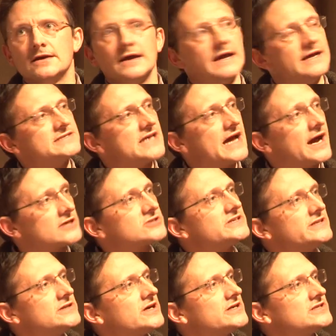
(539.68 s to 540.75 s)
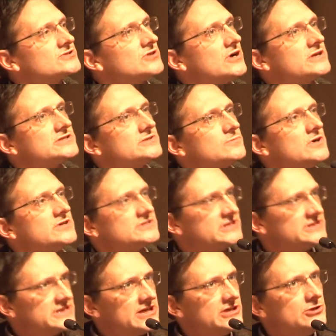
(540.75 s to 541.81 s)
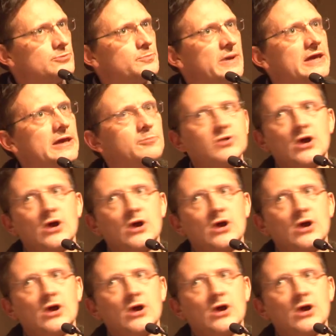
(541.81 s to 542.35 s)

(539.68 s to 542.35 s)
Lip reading: it's actually not as strong as it was. The DUP